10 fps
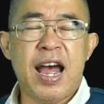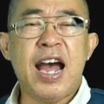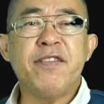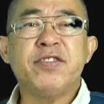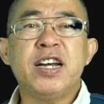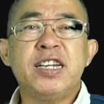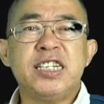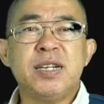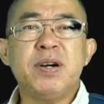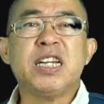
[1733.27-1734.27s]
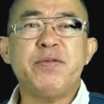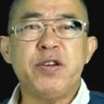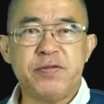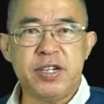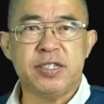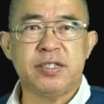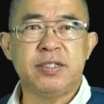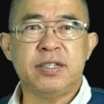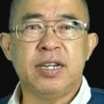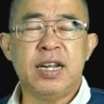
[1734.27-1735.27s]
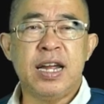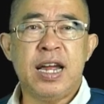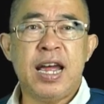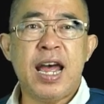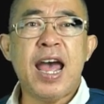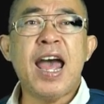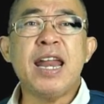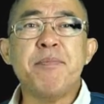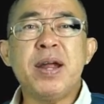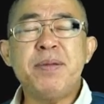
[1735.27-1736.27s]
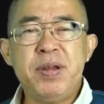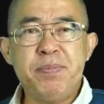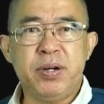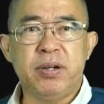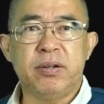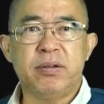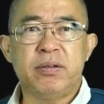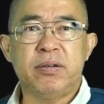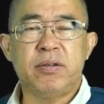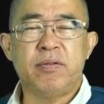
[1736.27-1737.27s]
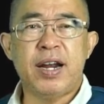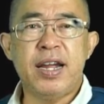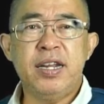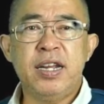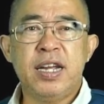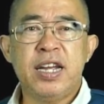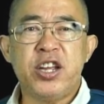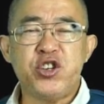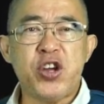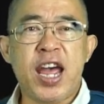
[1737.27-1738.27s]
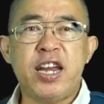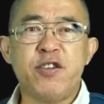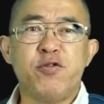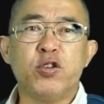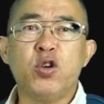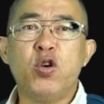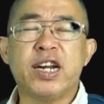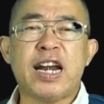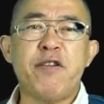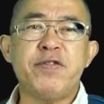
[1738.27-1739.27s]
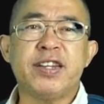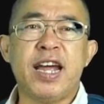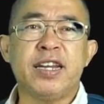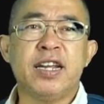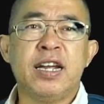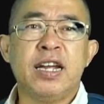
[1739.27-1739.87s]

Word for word: After December 31st, and many people, right, share the photo, the graphic that